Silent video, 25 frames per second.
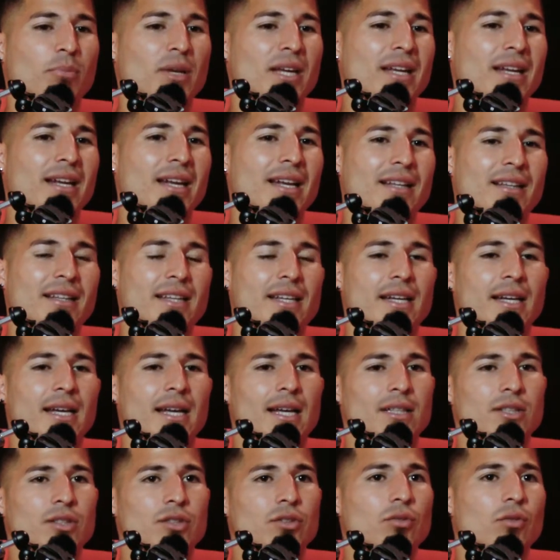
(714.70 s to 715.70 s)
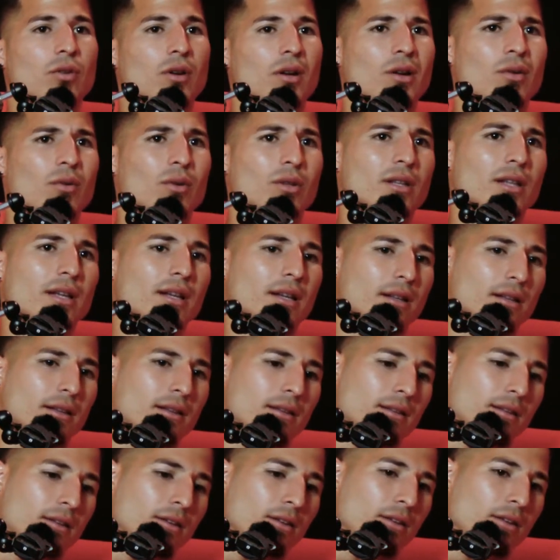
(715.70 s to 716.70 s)
think it has to do a lot with like
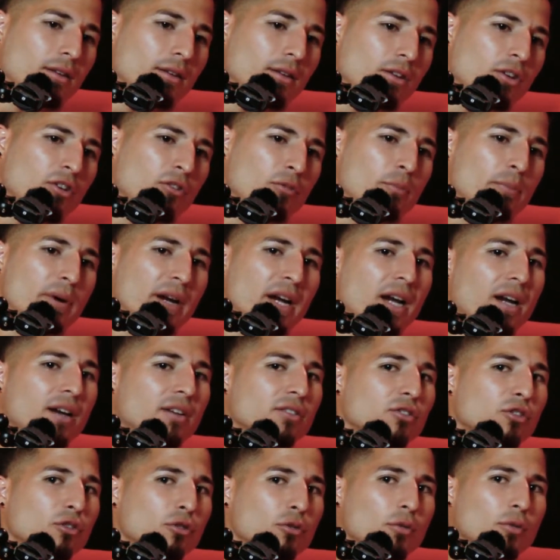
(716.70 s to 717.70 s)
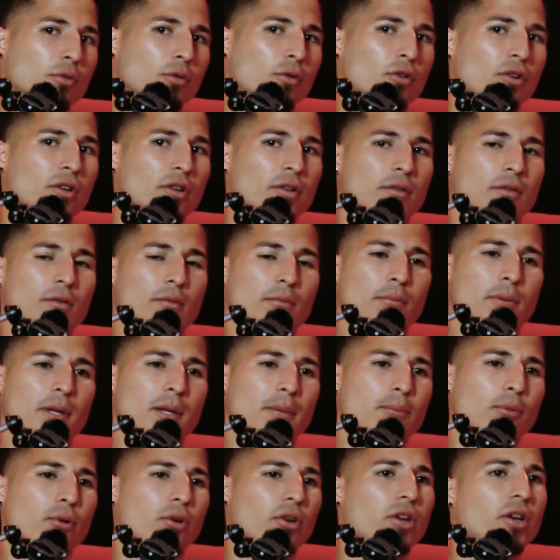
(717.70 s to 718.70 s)
your parents or
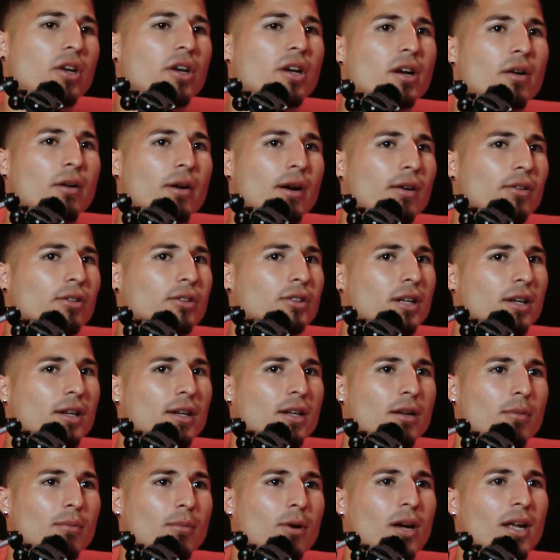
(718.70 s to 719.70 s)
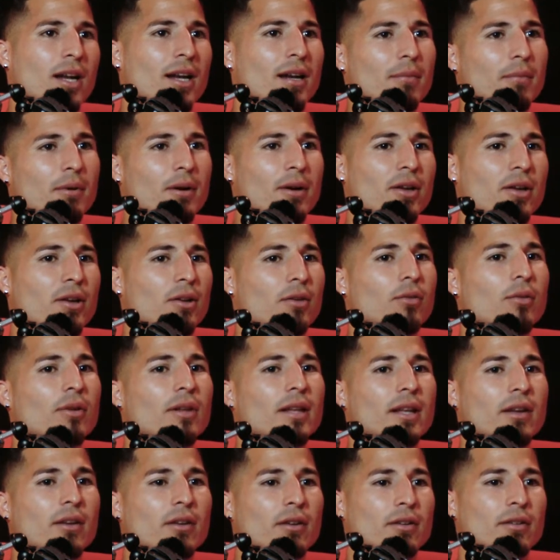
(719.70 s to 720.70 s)
people you hear around talking about it, but when
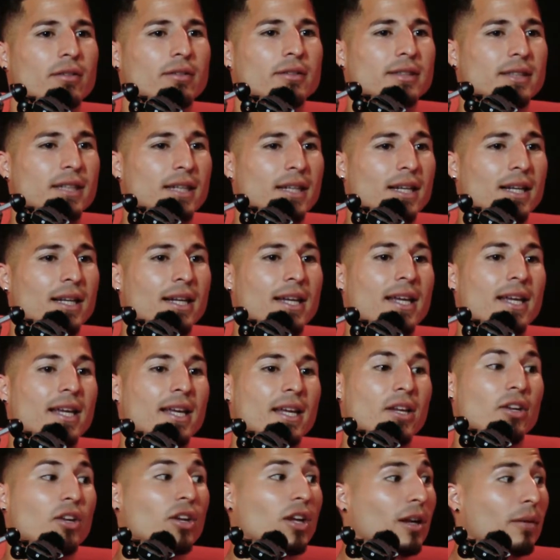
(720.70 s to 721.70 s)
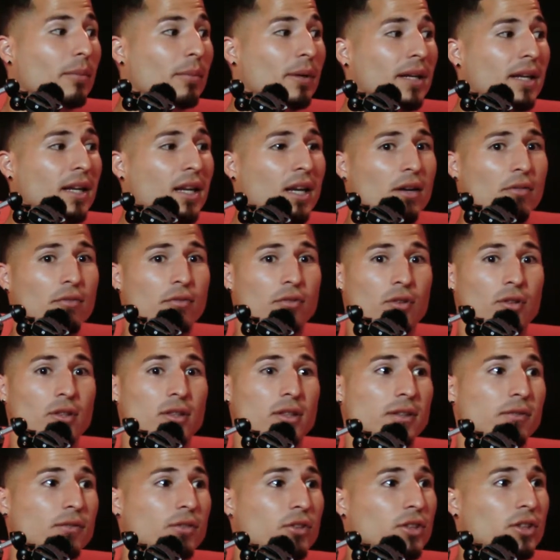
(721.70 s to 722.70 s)
they say like you gotta be careful because
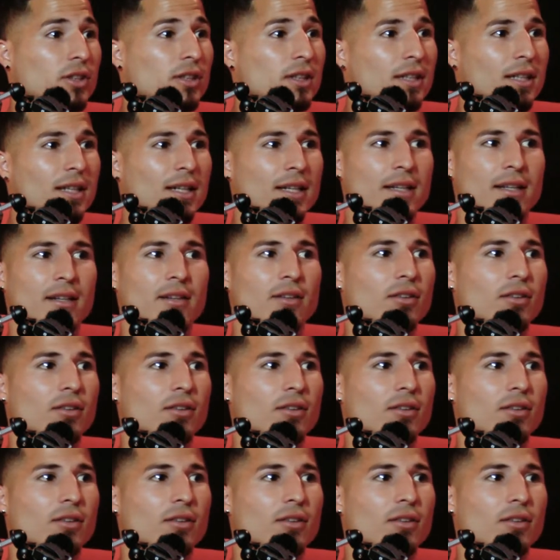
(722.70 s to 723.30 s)
if you see like